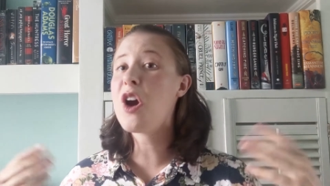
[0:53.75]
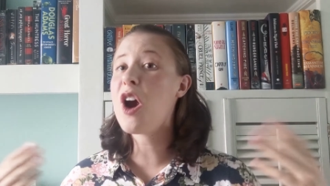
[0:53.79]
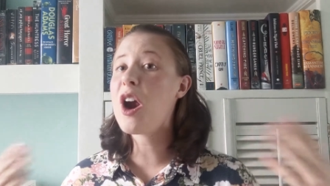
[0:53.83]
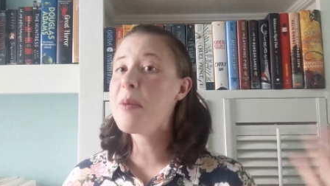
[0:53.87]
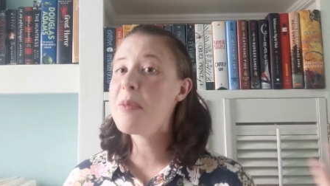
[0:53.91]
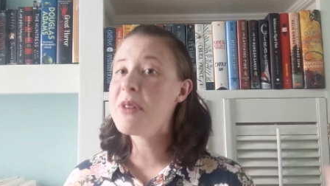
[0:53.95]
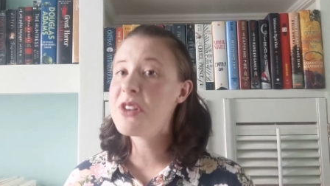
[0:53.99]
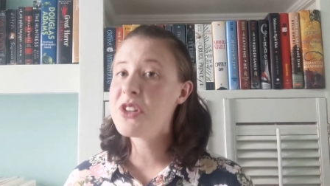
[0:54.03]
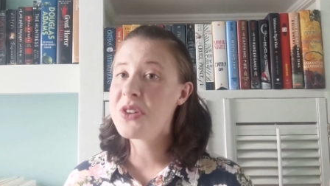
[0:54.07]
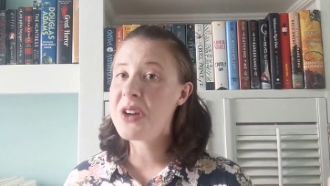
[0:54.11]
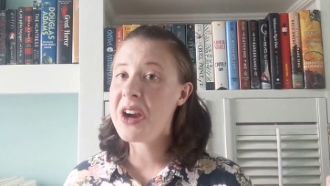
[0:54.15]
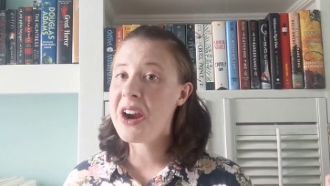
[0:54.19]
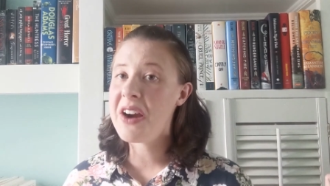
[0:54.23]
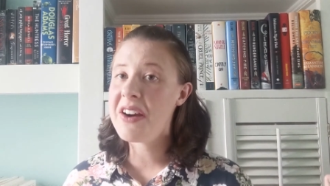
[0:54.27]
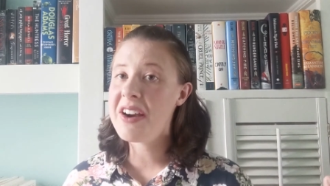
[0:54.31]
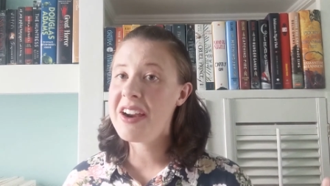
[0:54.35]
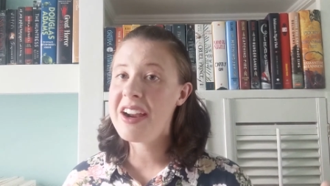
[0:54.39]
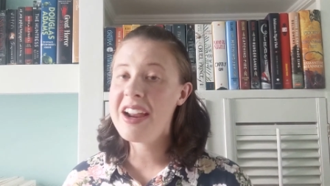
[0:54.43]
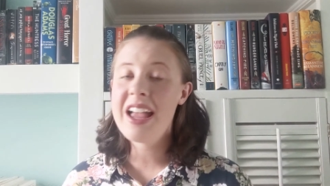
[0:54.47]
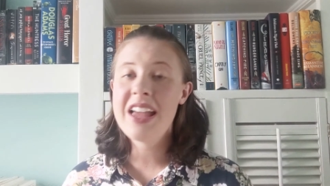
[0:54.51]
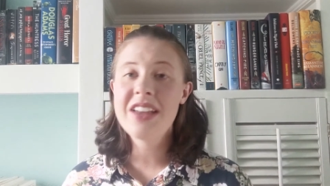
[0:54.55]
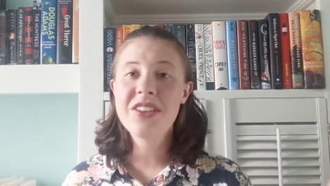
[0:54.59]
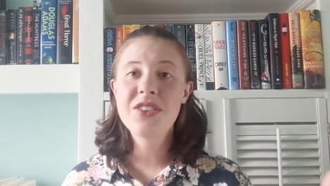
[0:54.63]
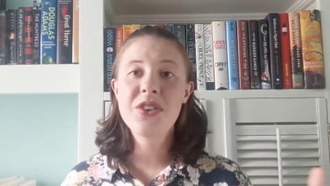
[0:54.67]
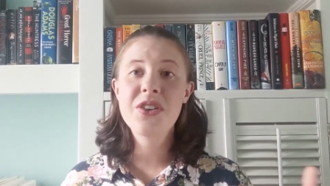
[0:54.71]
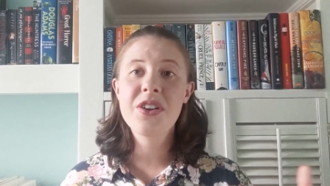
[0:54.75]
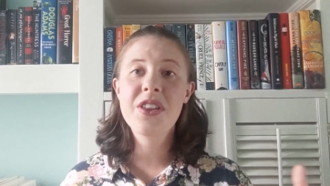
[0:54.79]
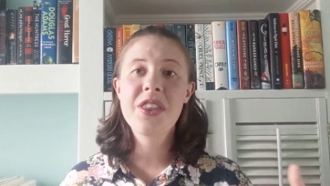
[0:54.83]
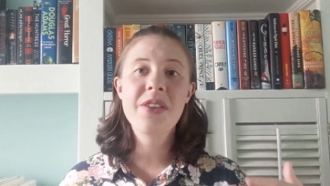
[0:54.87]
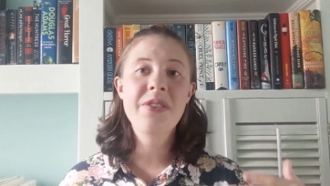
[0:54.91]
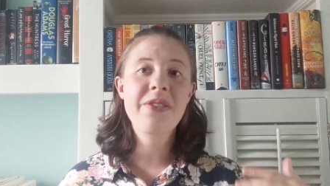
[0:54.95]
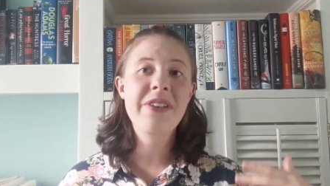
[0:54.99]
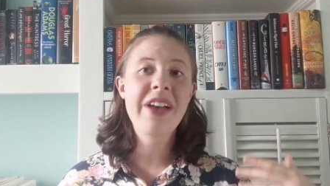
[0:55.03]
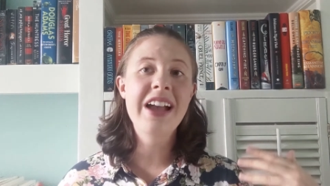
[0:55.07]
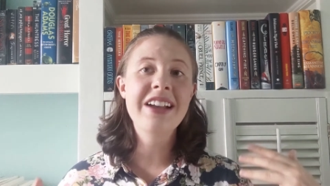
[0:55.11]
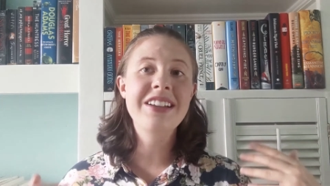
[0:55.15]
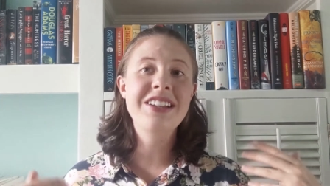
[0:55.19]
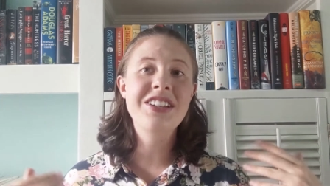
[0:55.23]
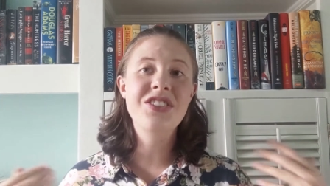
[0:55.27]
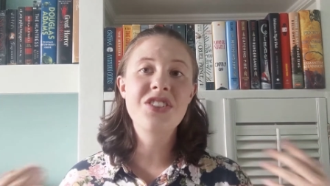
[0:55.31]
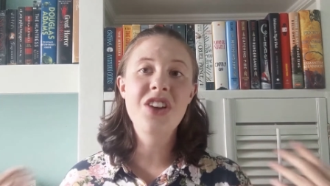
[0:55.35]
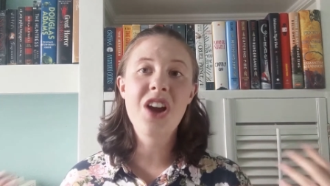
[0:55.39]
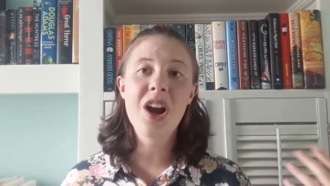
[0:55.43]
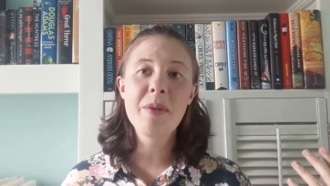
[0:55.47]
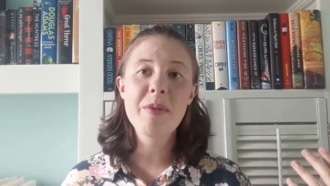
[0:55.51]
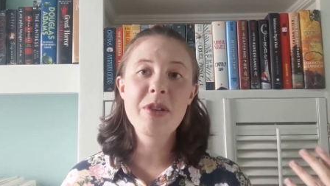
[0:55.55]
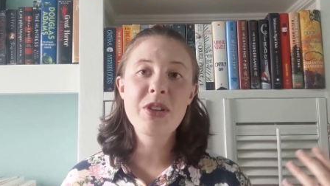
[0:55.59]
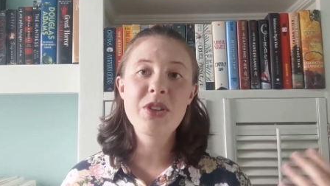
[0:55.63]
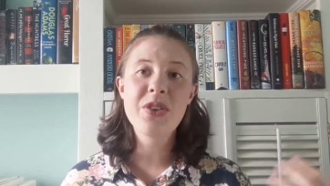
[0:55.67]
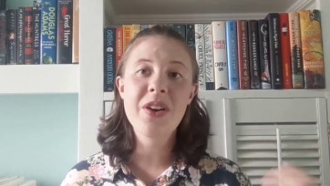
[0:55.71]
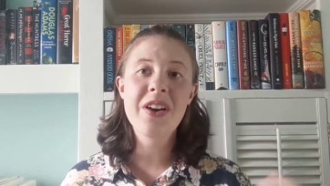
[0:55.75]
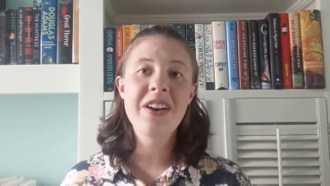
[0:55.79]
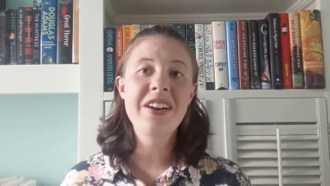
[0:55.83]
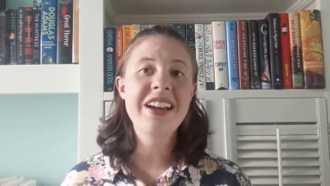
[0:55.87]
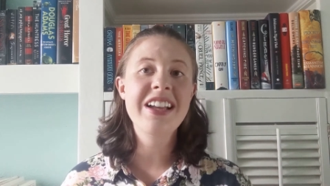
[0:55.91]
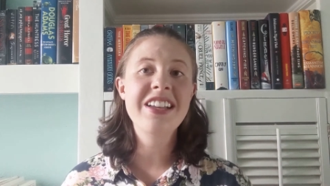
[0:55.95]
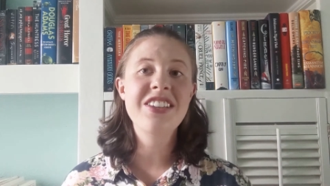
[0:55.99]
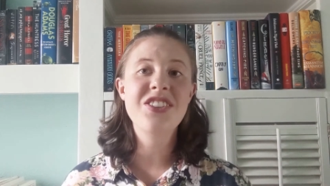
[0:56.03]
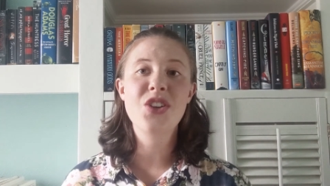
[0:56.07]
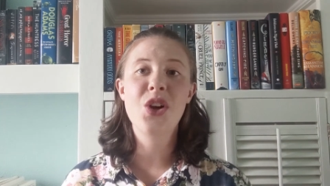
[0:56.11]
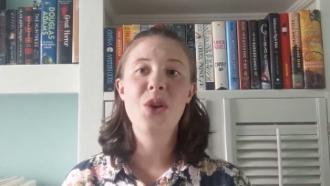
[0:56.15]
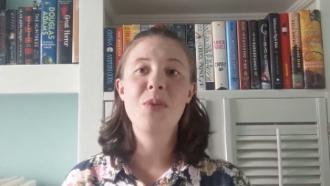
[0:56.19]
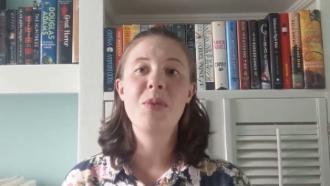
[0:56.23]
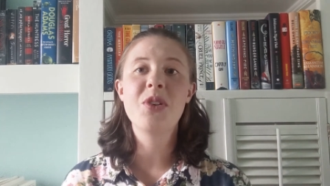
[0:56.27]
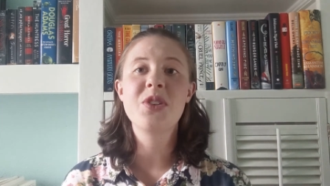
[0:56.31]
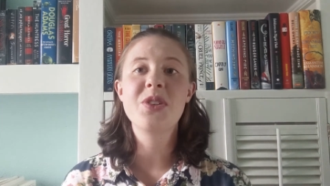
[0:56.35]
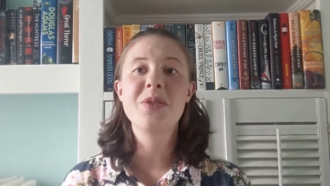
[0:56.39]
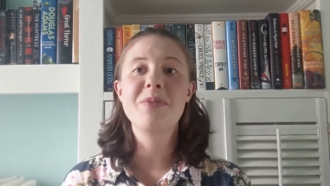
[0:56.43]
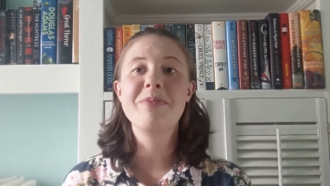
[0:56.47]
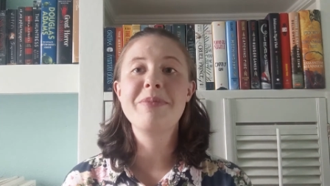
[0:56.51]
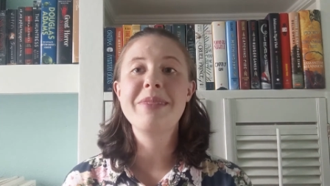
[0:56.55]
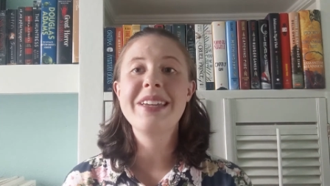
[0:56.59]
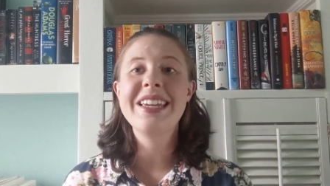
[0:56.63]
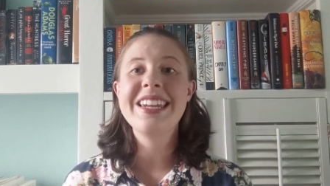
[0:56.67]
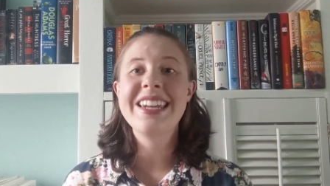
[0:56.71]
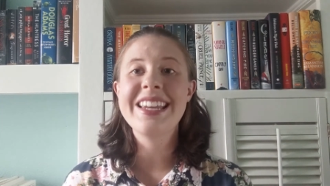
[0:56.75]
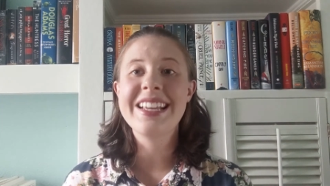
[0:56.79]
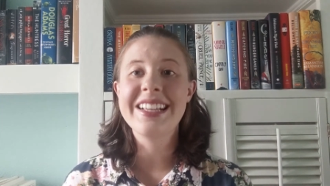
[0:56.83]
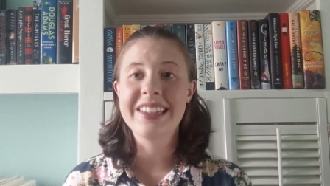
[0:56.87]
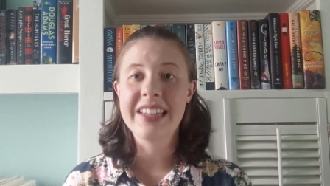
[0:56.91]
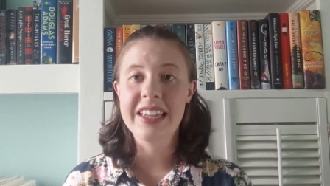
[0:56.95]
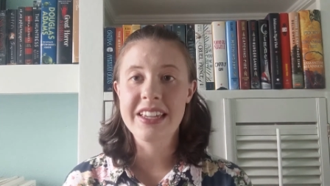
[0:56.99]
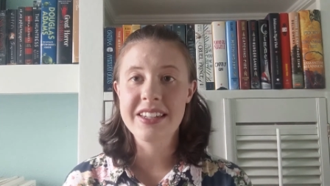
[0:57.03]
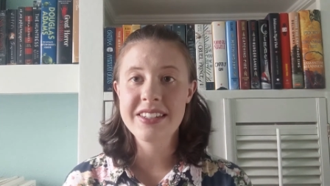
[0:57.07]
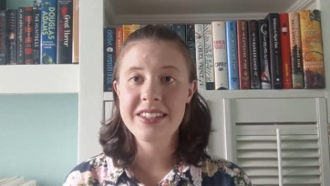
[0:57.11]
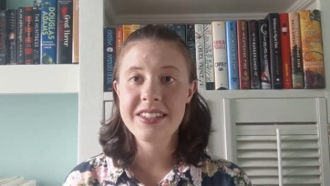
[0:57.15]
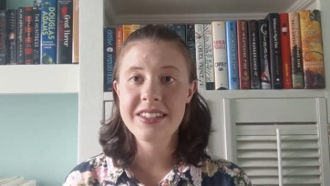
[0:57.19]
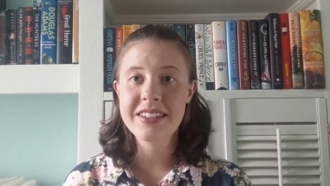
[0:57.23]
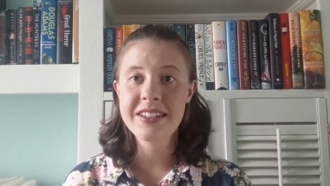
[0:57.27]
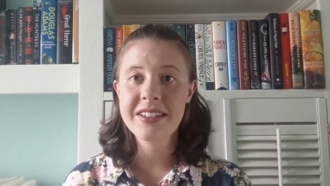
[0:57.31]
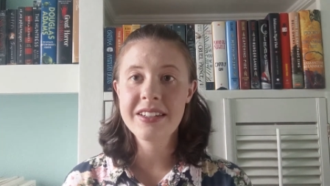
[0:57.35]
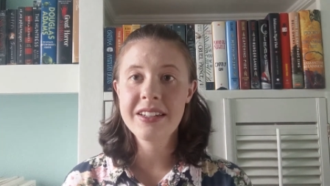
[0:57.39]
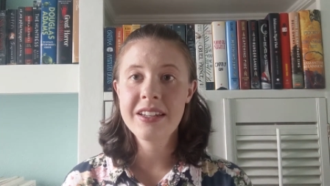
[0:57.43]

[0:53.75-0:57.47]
arbitrary, and due to the fact it's arbitrary, it's almost meaningless.